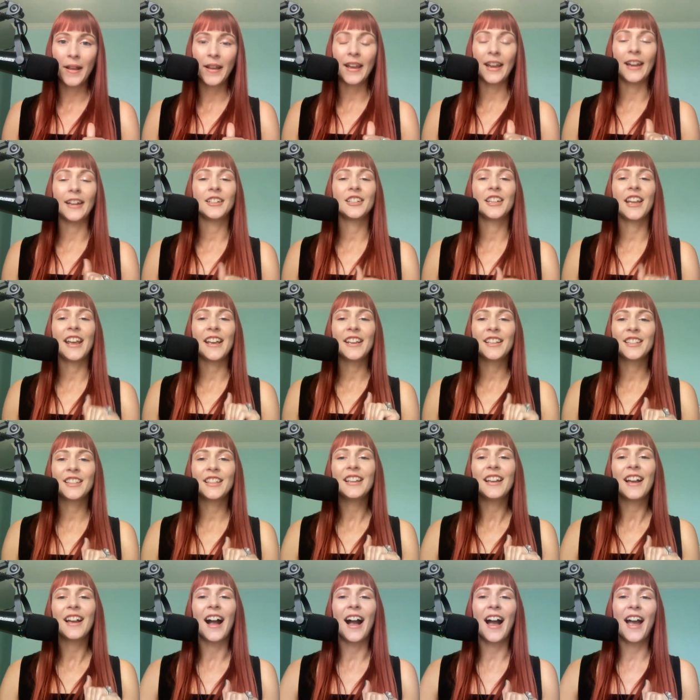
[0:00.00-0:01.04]
it takes the
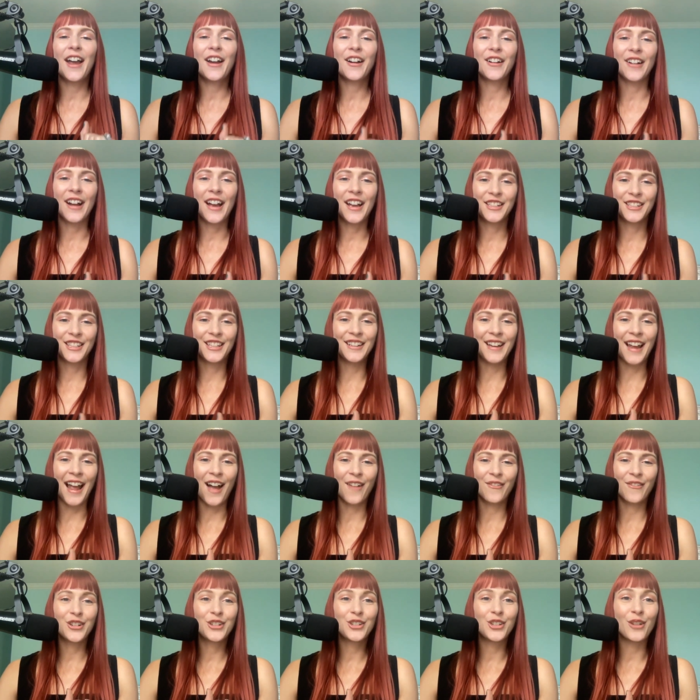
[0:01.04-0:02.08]
IRS an
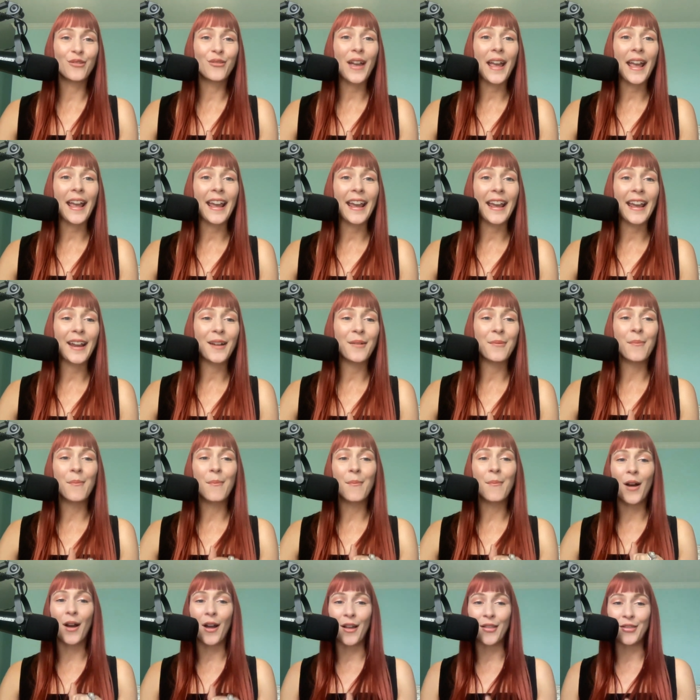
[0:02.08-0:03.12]
average of 8
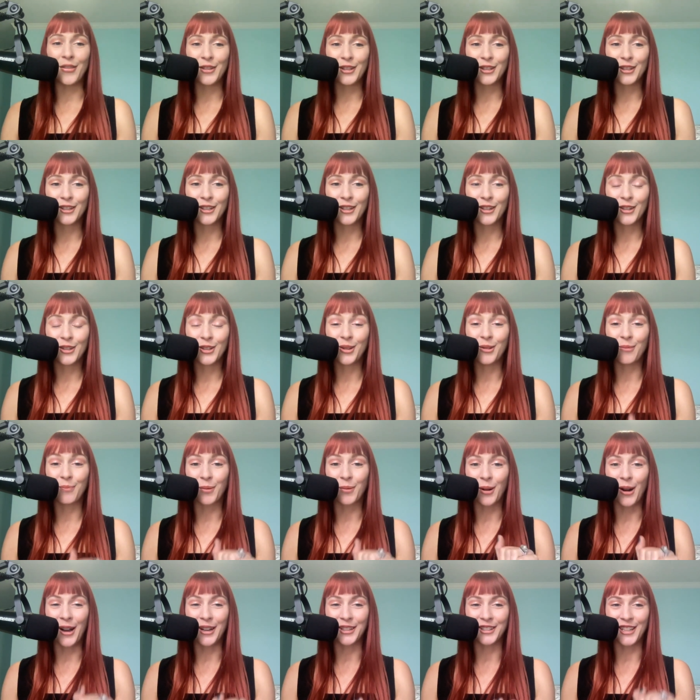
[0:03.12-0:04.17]
months to
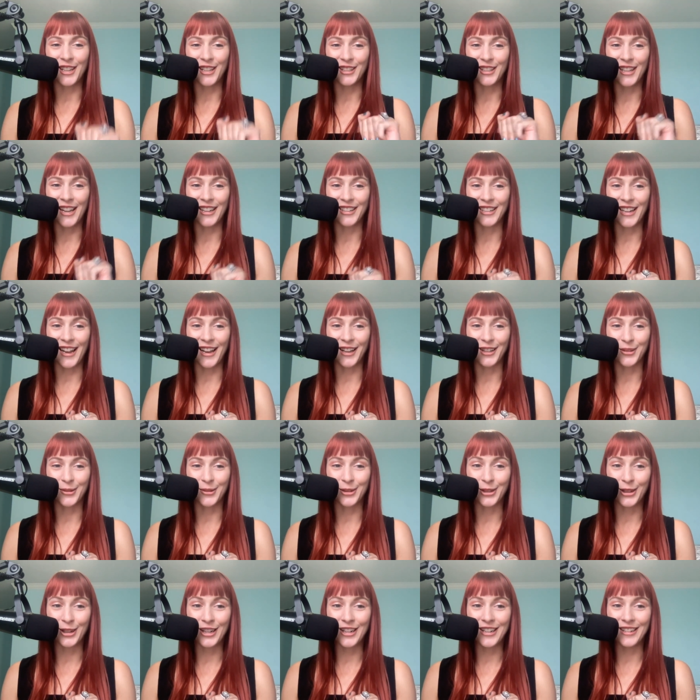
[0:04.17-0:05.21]
process that tax
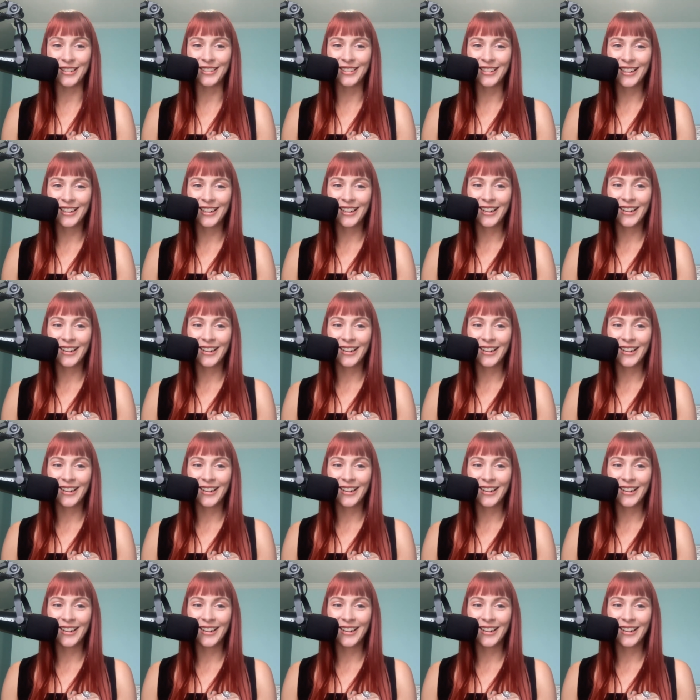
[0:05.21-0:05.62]
return.